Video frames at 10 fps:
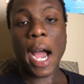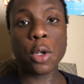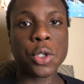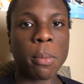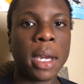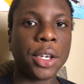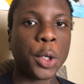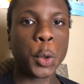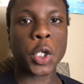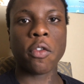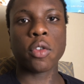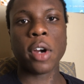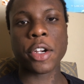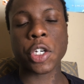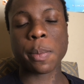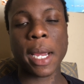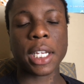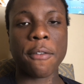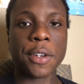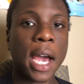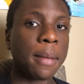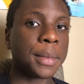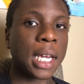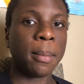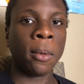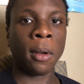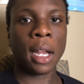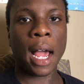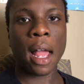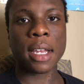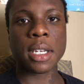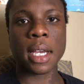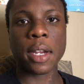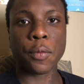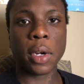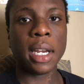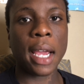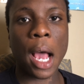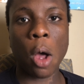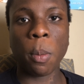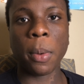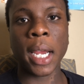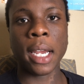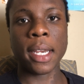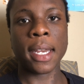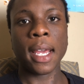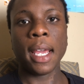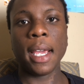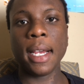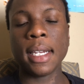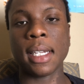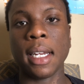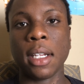also make use of a retrospective timetable, as it can really help in easing